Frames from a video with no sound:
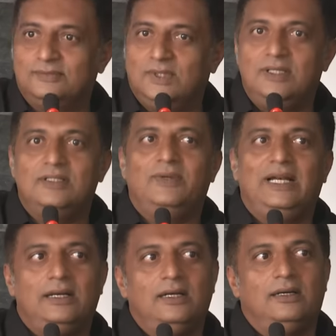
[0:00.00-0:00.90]
And there's a
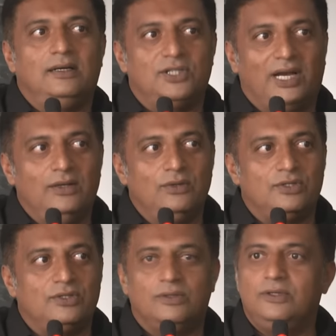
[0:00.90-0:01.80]
very little childhood
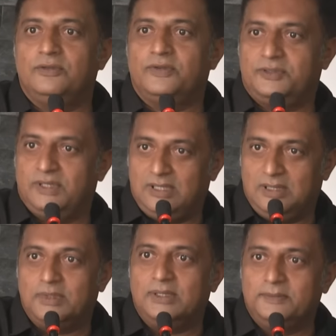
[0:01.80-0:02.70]
story of
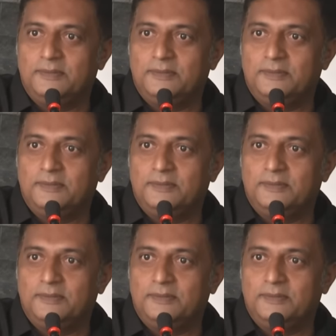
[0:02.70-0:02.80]
Ashwatthaman,